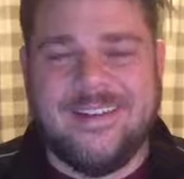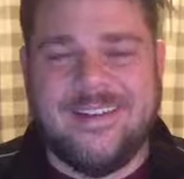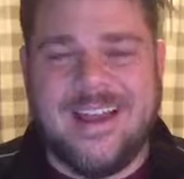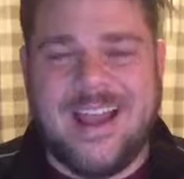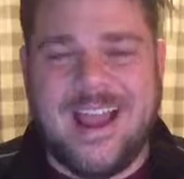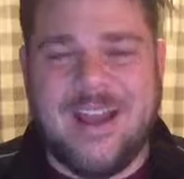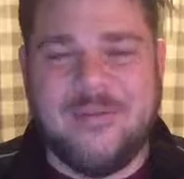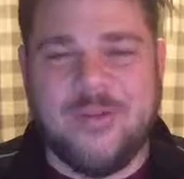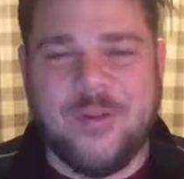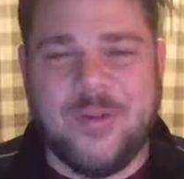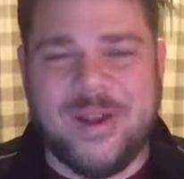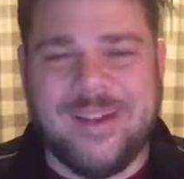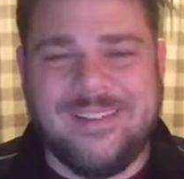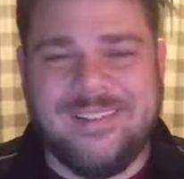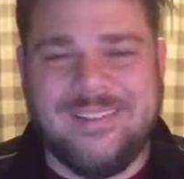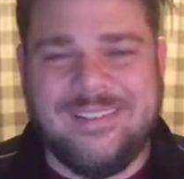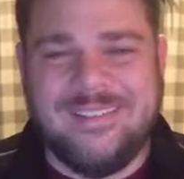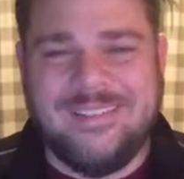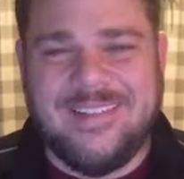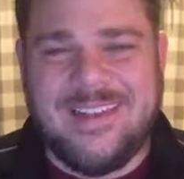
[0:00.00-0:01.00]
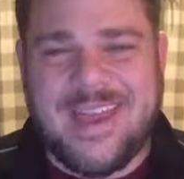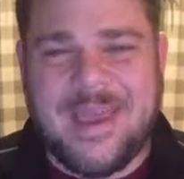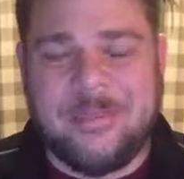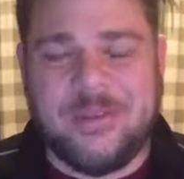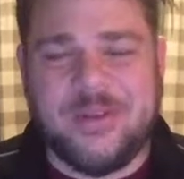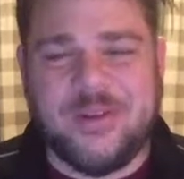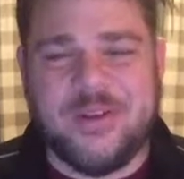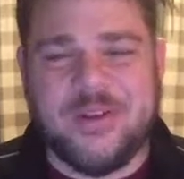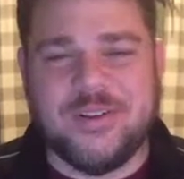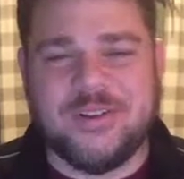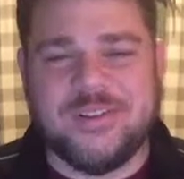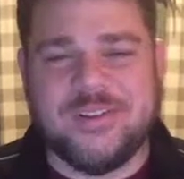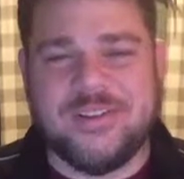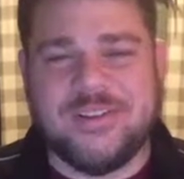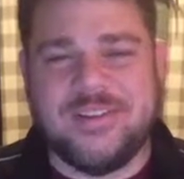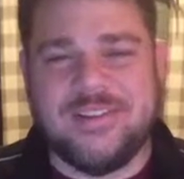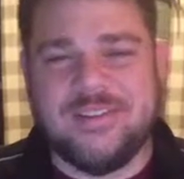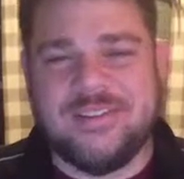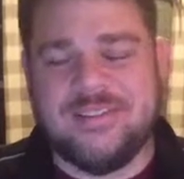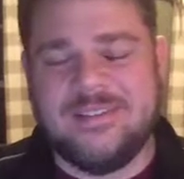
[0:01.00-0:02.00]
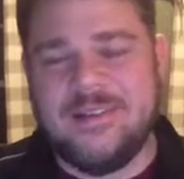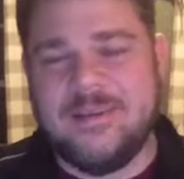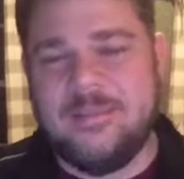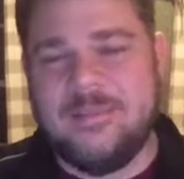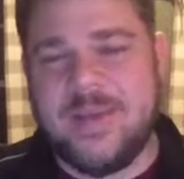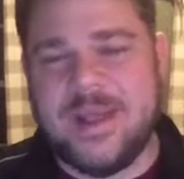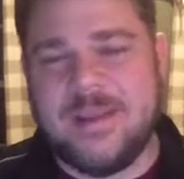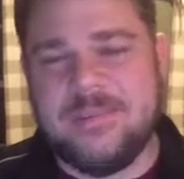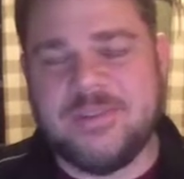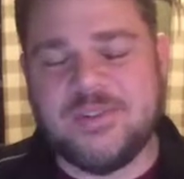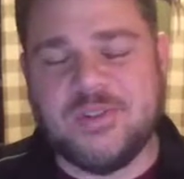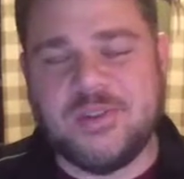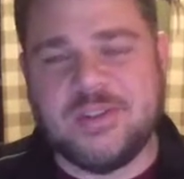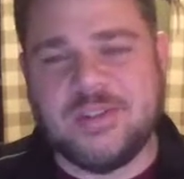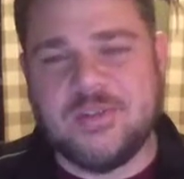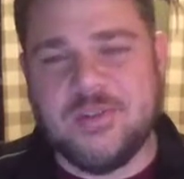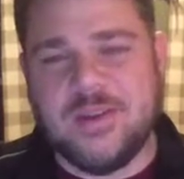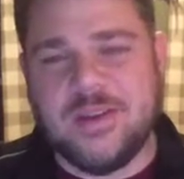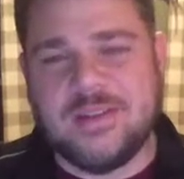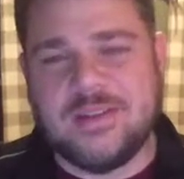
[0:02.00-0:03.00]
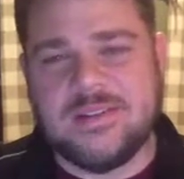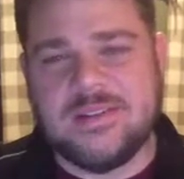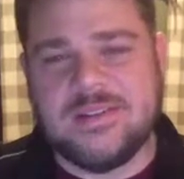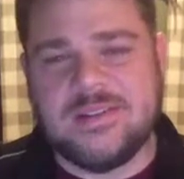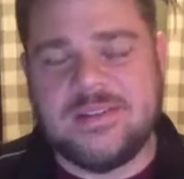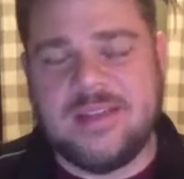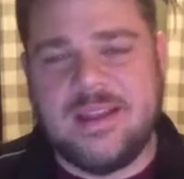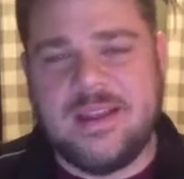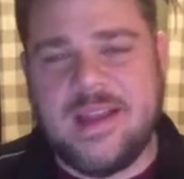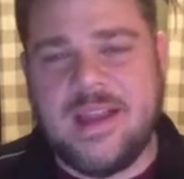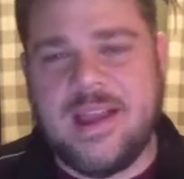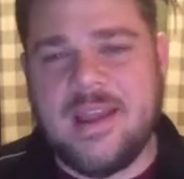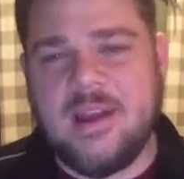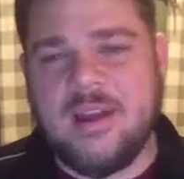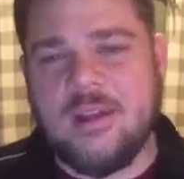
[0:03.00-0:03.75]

Hi, everyone. Happy New Year to you. My name is Chris Griggs, and I,